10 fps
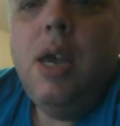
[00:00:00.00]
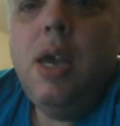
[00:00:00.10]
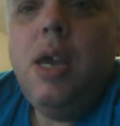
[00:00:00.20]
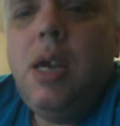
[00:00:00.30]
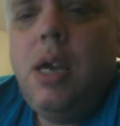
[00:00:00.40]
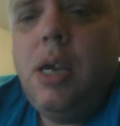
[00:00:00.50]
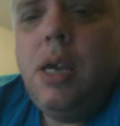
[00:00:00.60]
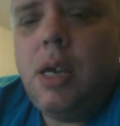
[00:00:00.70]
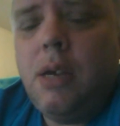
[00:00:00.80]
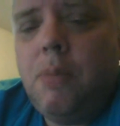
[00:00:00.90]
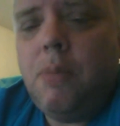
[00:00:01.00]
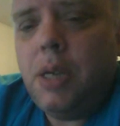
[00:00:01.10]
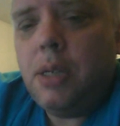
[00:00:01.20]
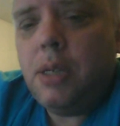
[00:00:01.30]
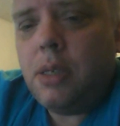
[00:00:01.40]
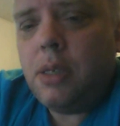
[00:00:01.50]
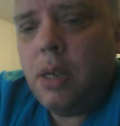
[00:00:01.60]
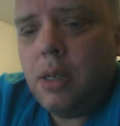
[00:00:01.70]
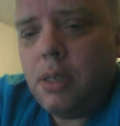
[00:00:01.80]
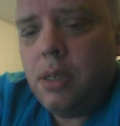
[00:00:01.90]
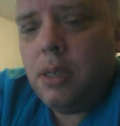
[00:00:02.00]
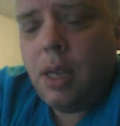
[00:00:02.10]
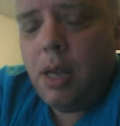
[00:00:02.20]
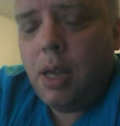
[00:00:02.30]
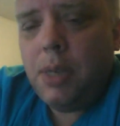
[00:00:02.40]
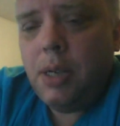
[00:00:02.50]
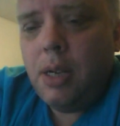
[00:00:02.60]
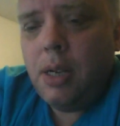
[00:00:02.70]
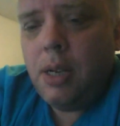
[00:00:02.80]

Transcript: He can be such, I mean,